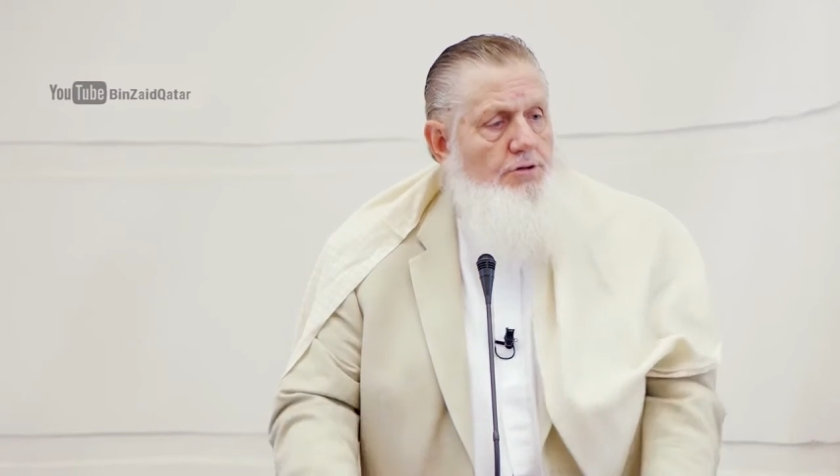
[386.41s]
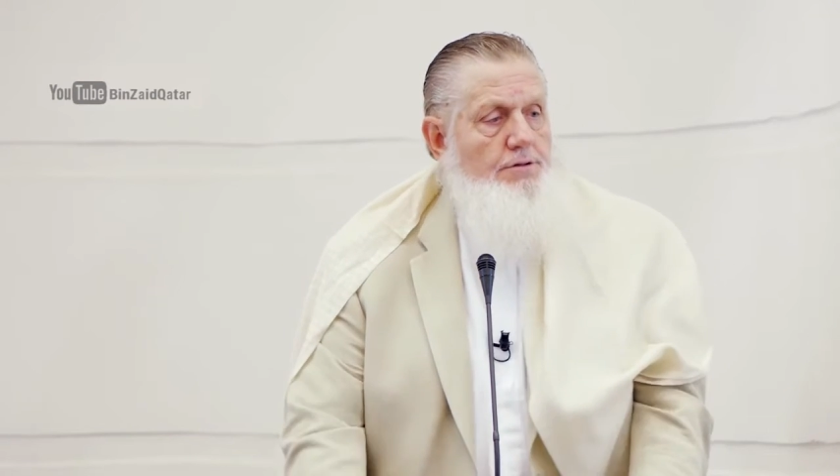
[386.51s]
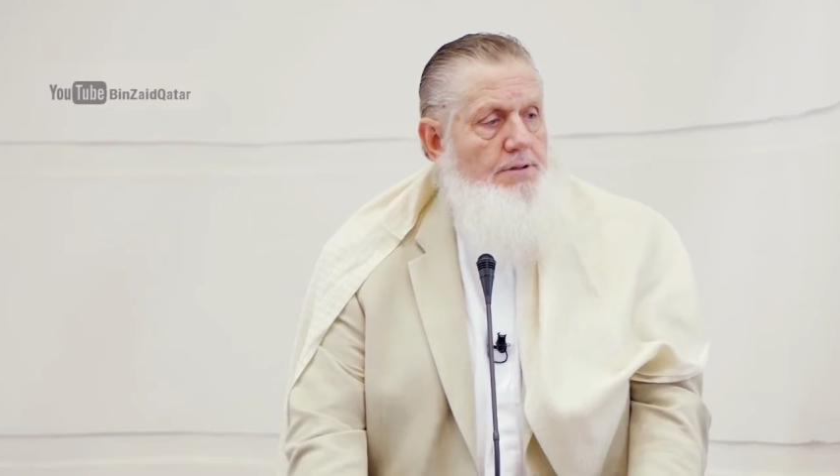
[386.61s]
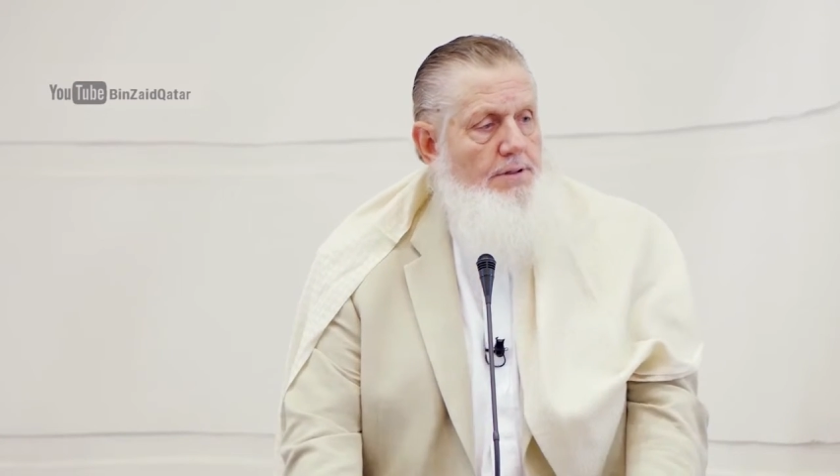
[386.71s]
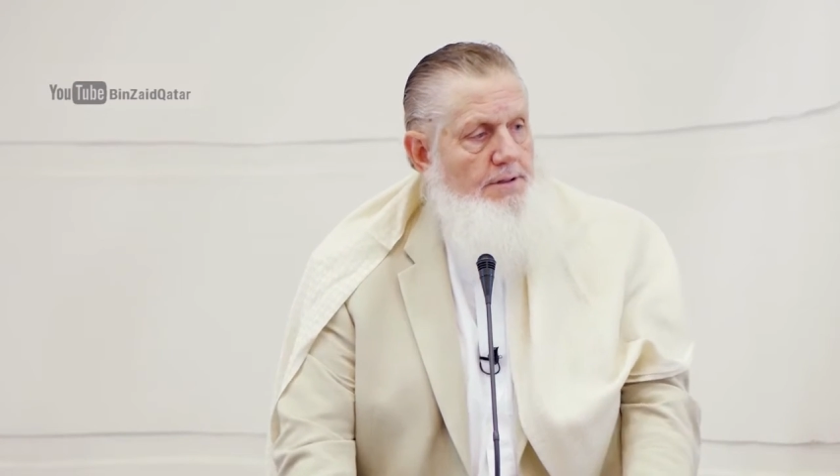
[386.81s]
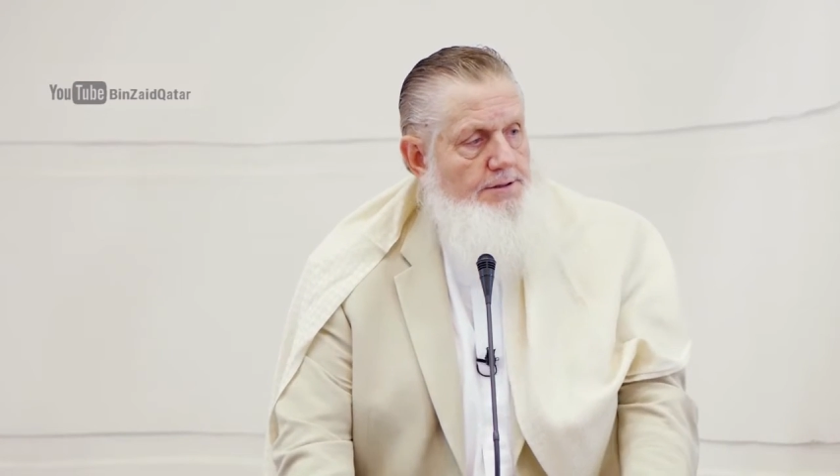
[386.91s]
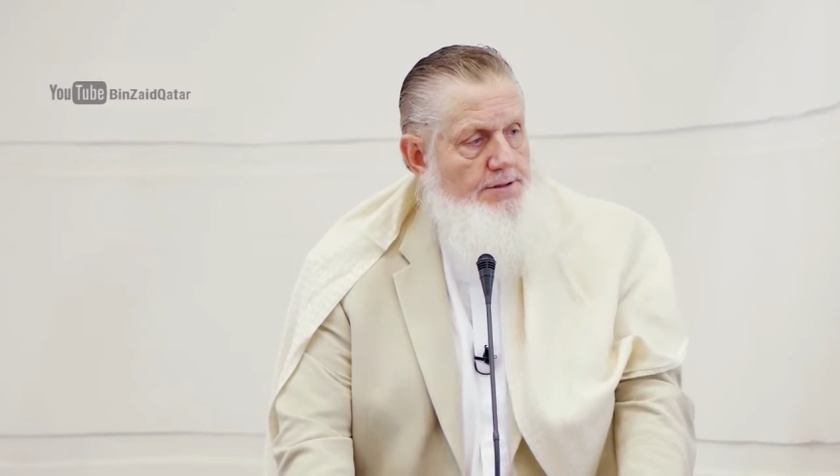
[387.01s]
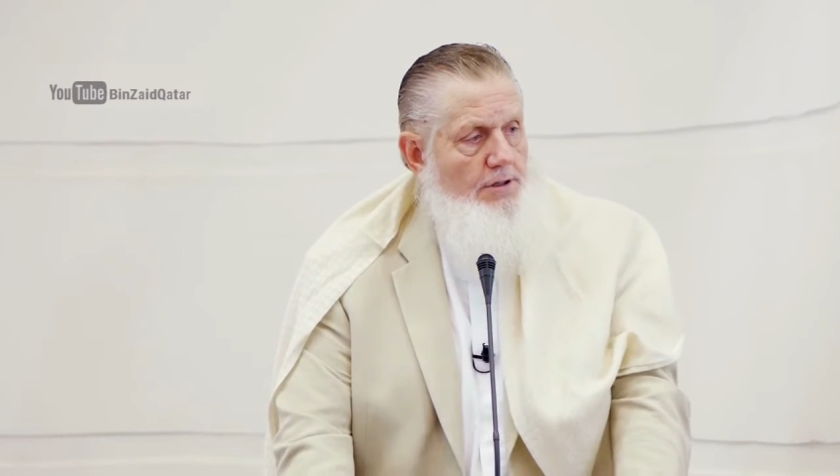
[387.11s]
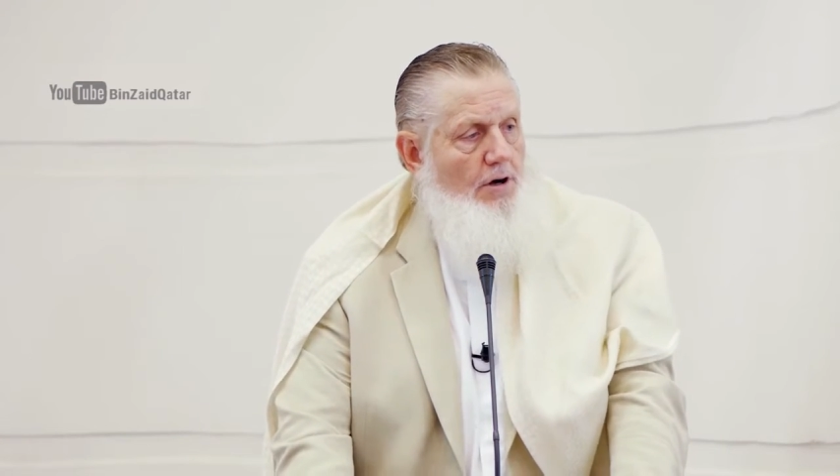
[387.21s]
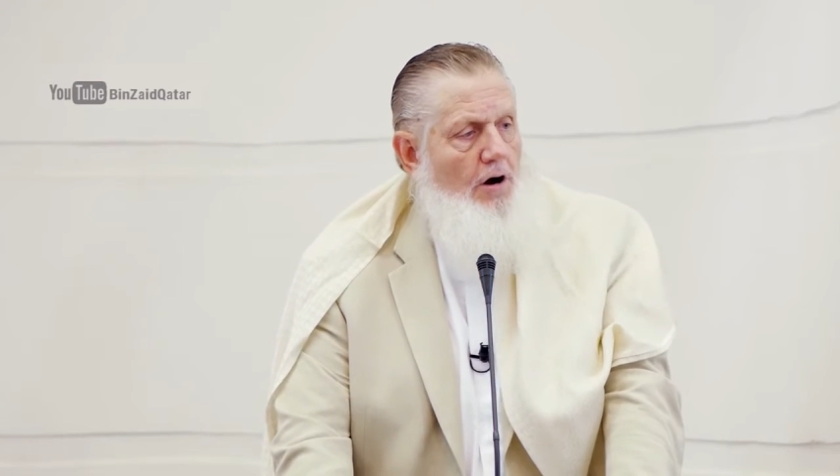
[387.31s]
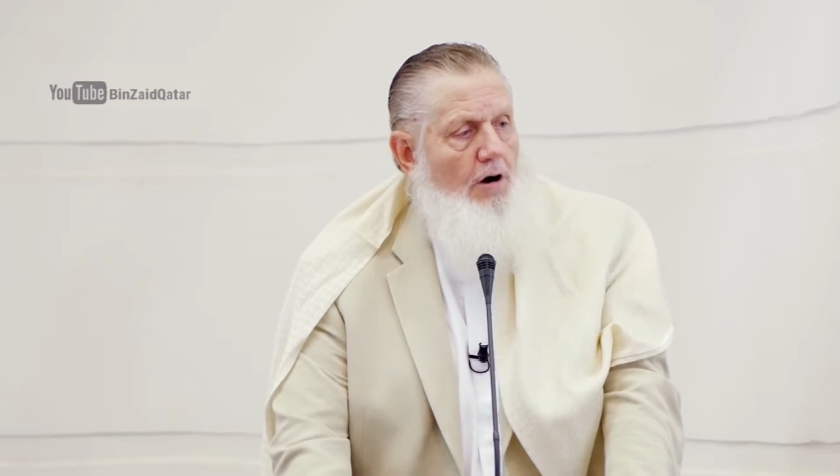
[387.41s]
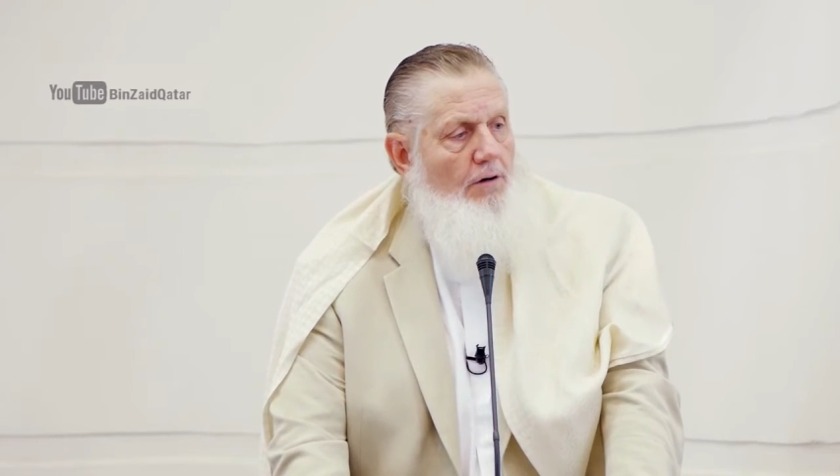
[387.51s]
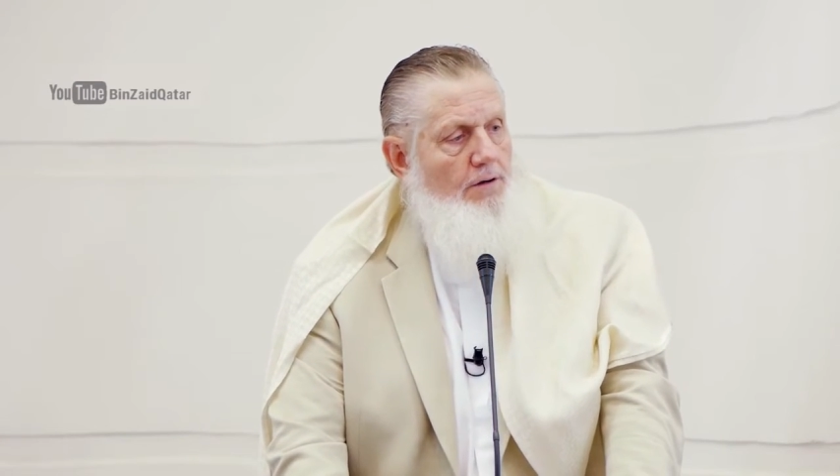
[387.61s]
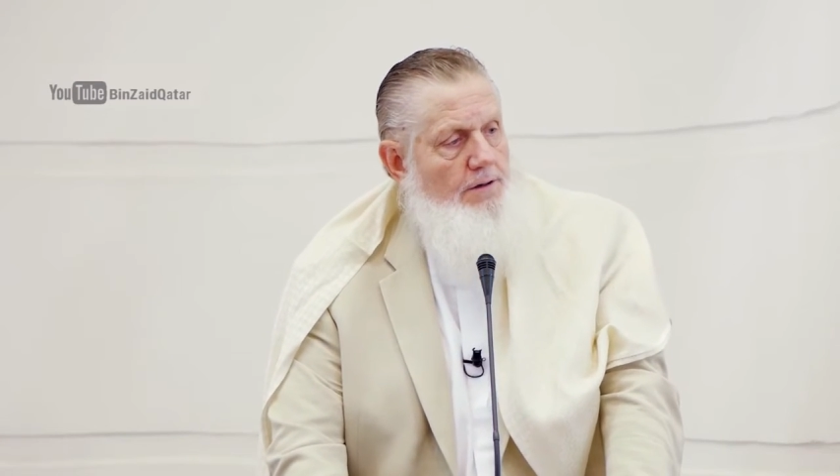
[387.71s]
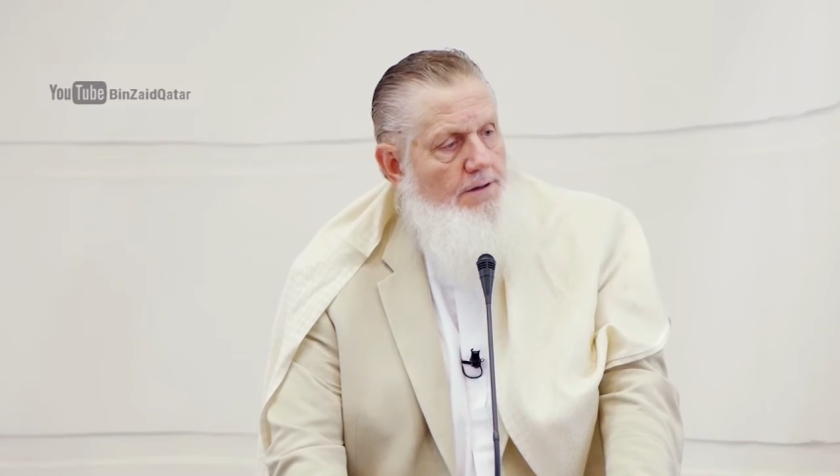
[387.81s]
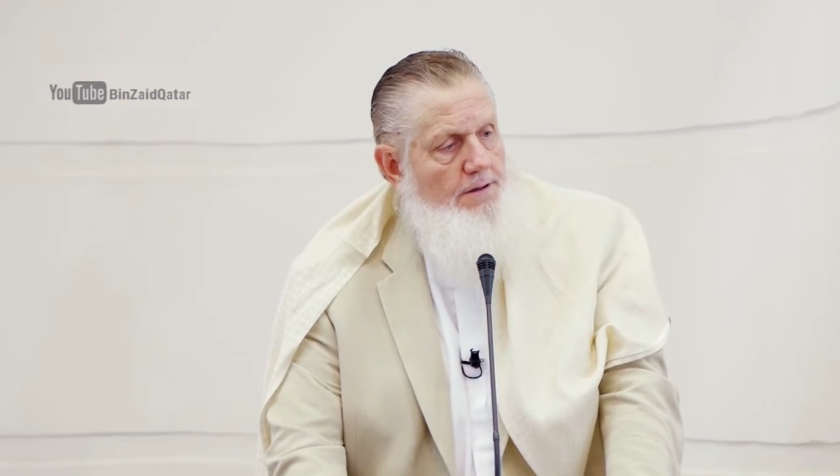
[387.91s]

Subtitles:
root, to call.